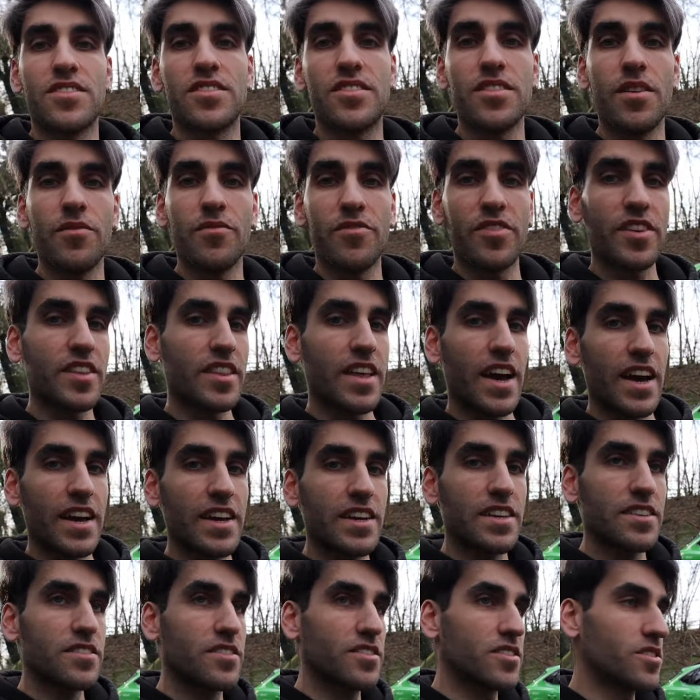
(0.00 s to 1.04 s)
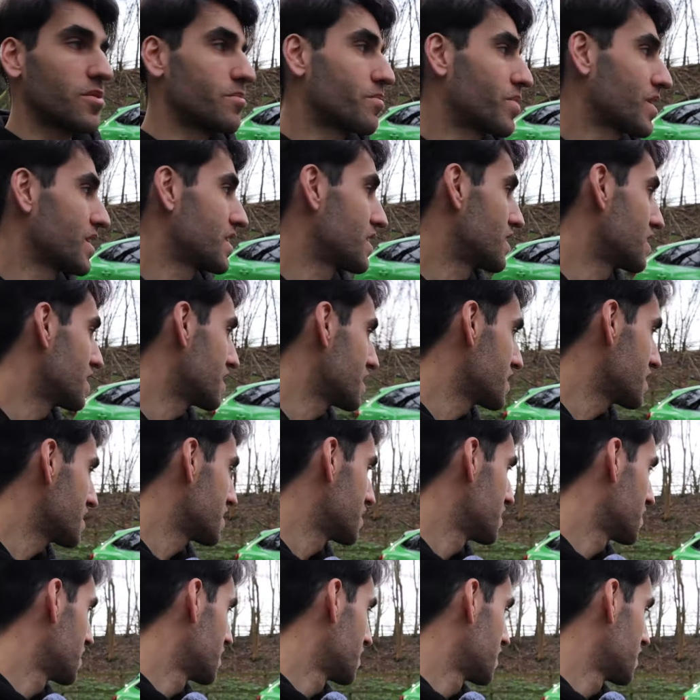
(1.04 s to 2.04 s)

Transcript: something that is completely